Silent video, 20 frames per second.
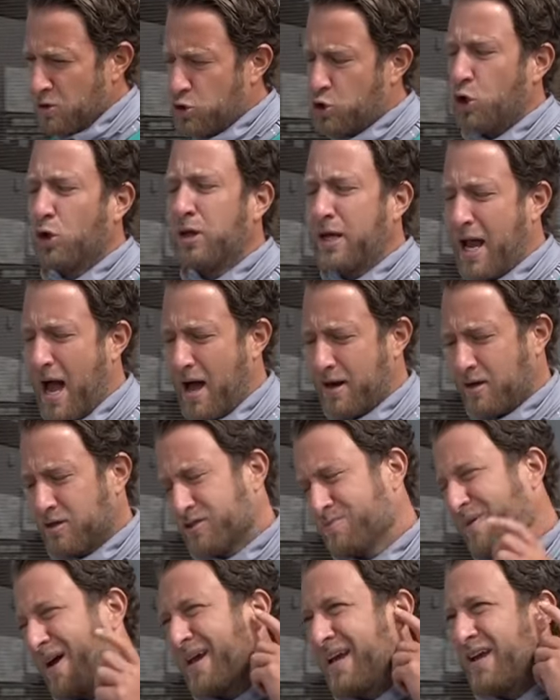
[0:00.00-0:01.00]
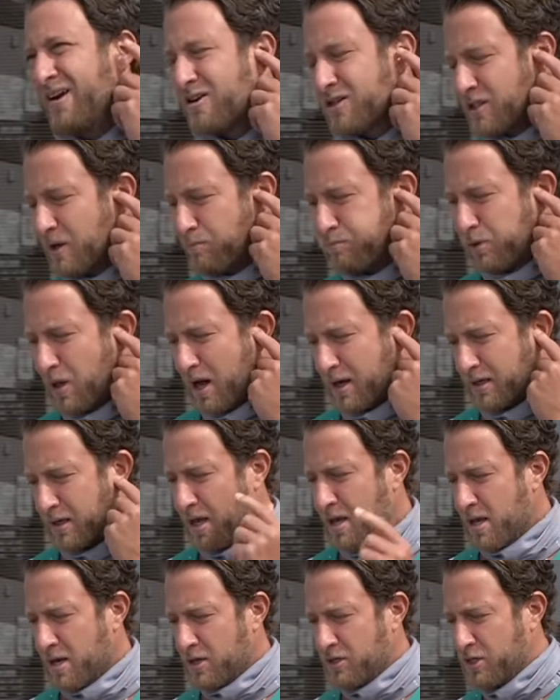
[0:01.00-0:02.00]
Juliano's, my ears are plugged.
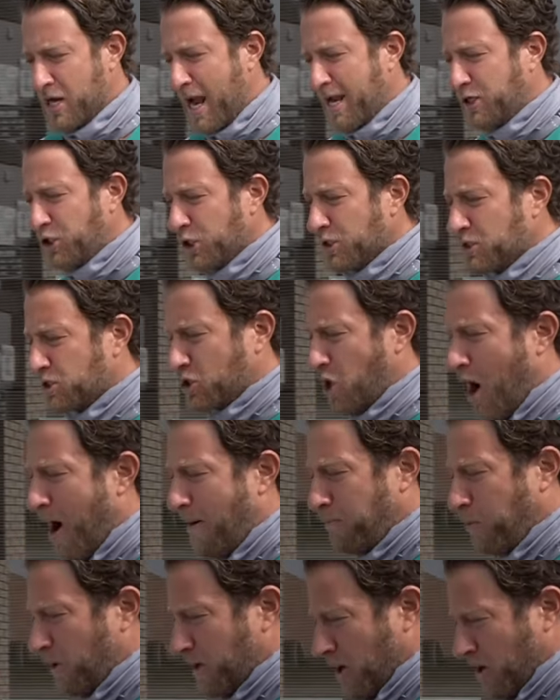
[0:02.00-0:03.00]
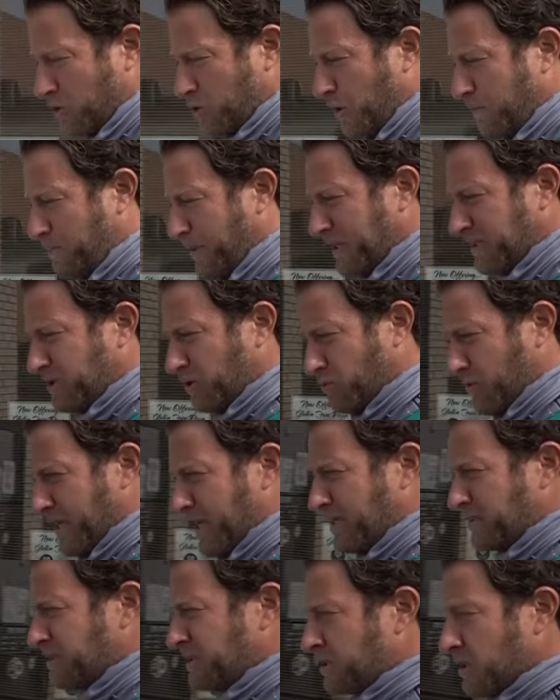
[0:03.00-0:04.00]
Nation's top 100
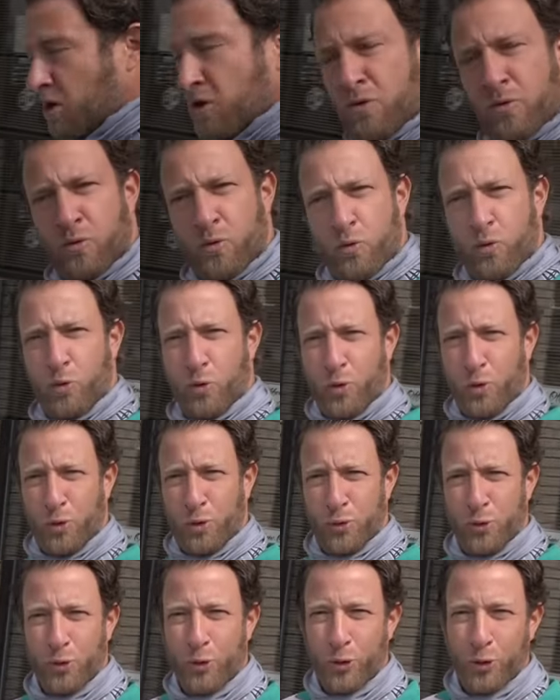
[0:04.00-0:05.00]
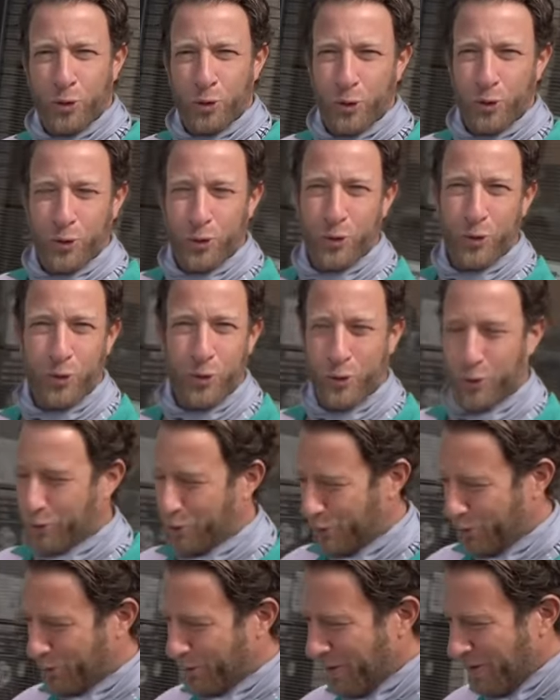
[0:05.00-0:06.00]
pizzerias?
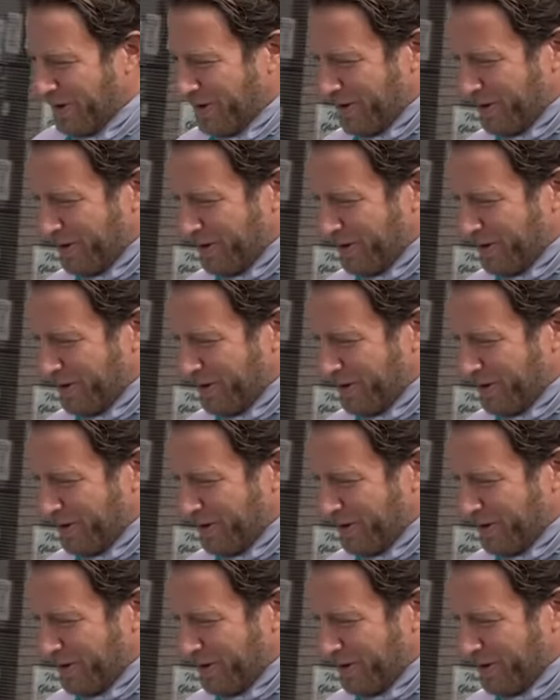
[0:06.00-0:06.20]
Ooh!